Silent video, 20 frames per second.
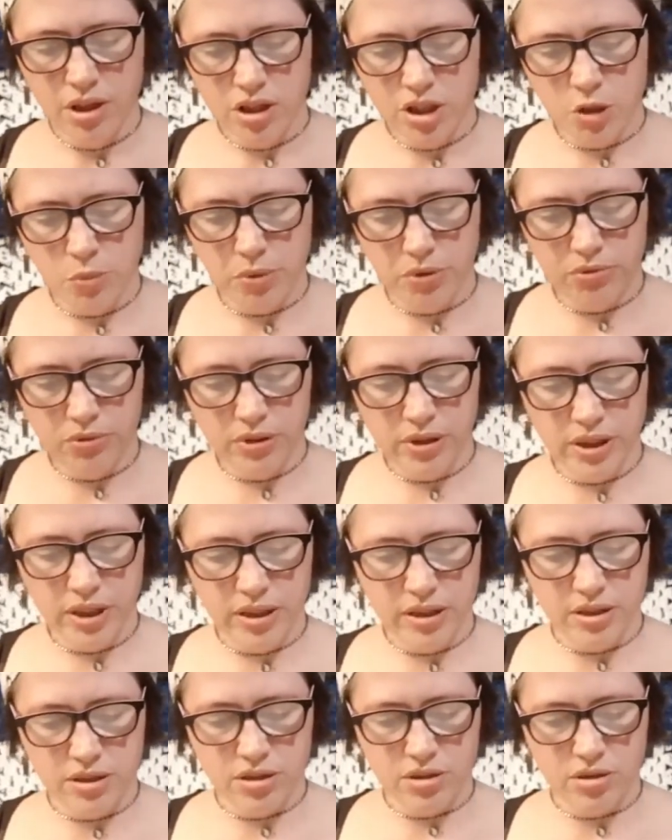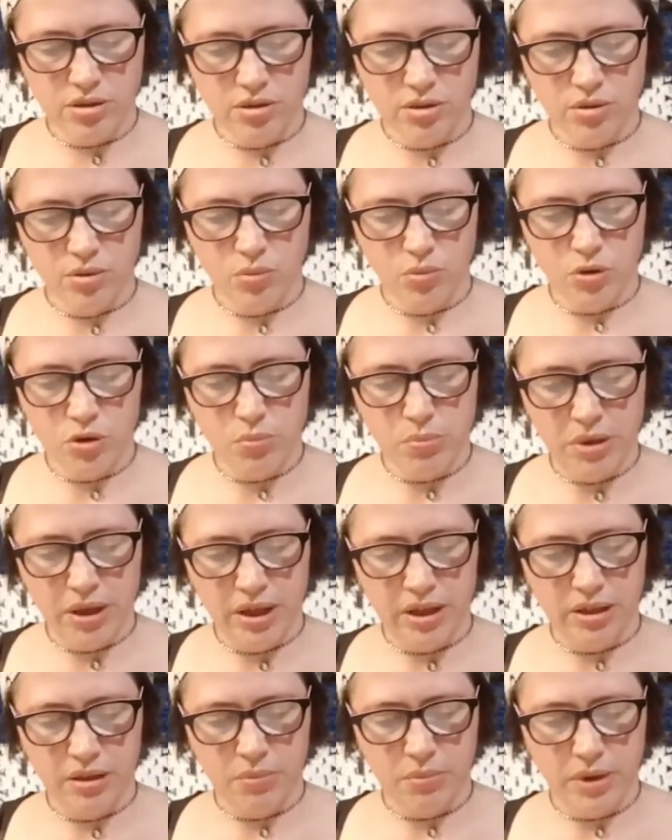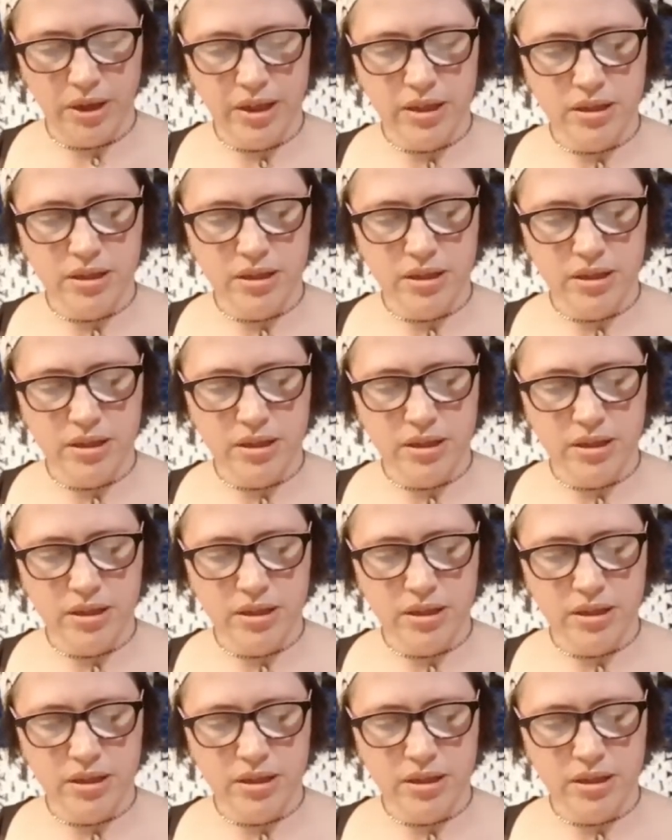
To be released would mean my